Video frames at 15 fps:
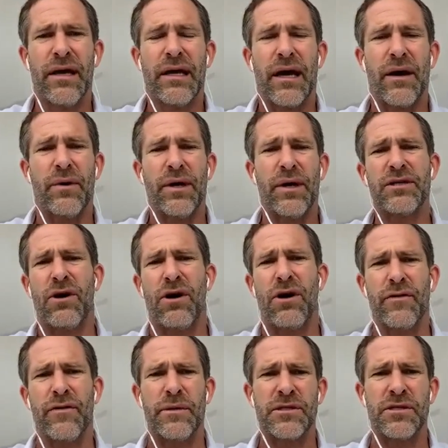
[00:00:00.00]
I went to
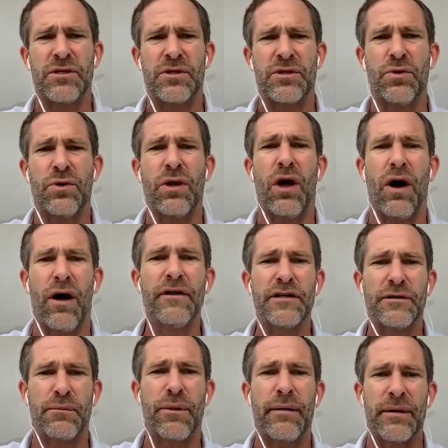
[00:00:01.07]
Harvard Business School on this
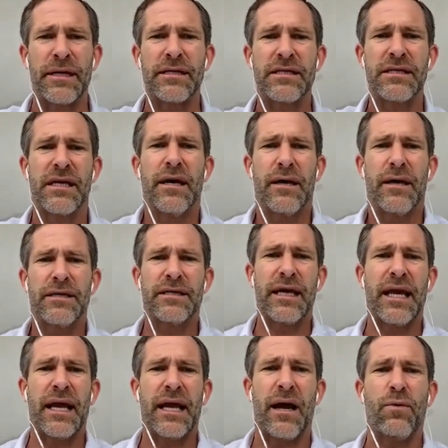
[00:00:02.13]
premise,
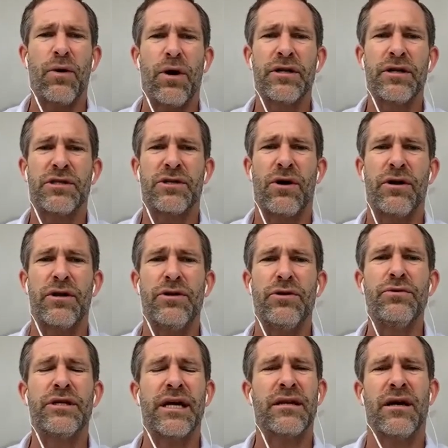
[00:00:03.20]
saying I wanted to start a new
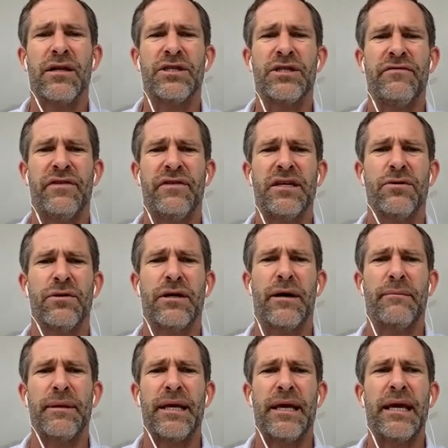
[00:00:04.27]
technology vehicle
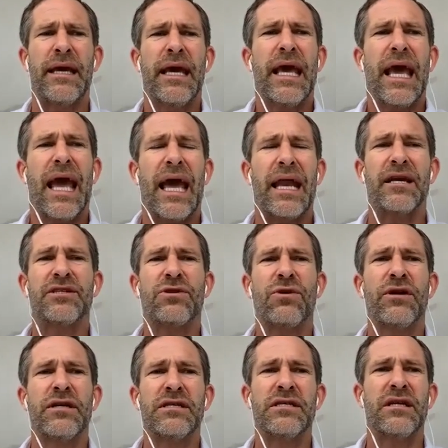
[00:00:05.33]
company. And I
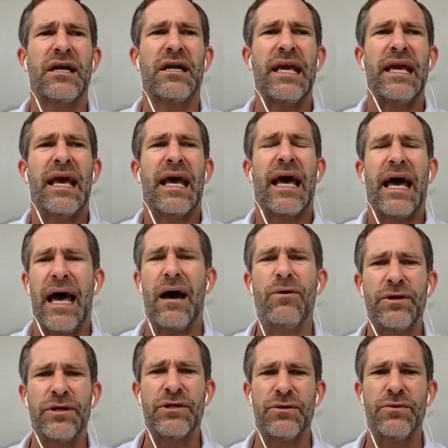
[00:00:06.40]
started to study how
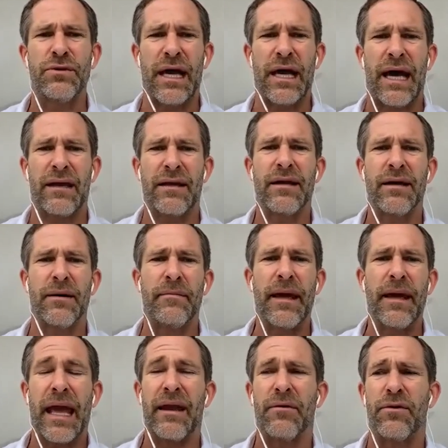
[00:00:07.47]
to do that.
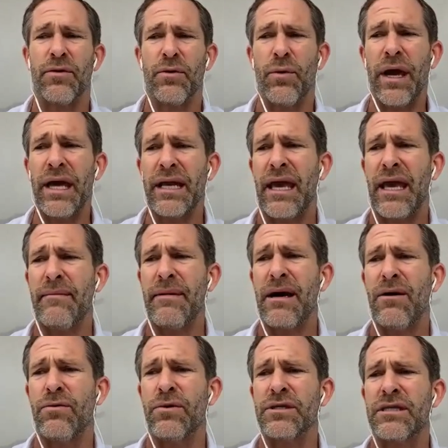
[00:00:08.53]
And the way it came
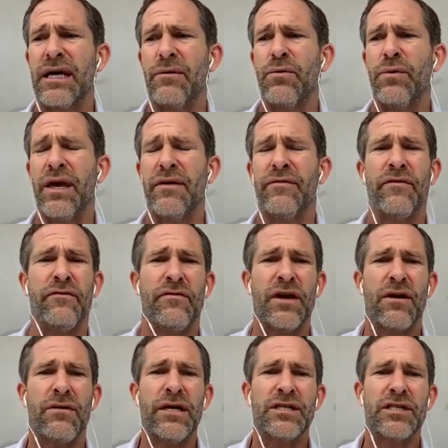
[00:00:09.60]
out was that we have a
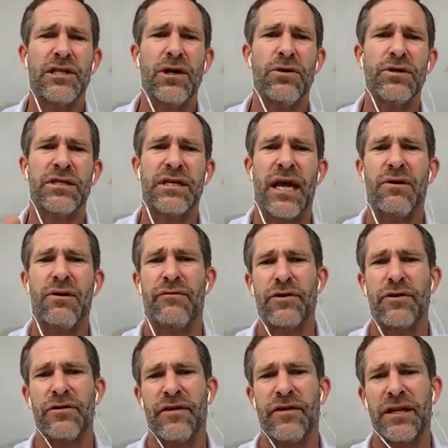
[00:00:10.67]
very slow cycle for
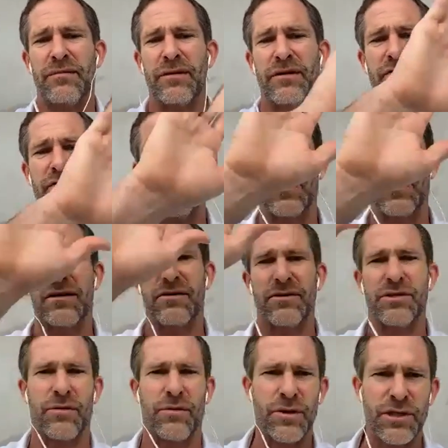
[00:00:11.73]
development of vehicles,
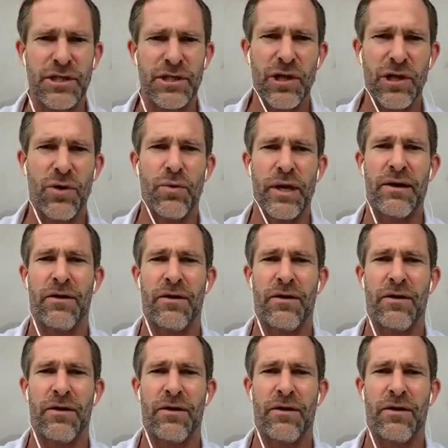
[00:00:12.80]
like a real slow wheel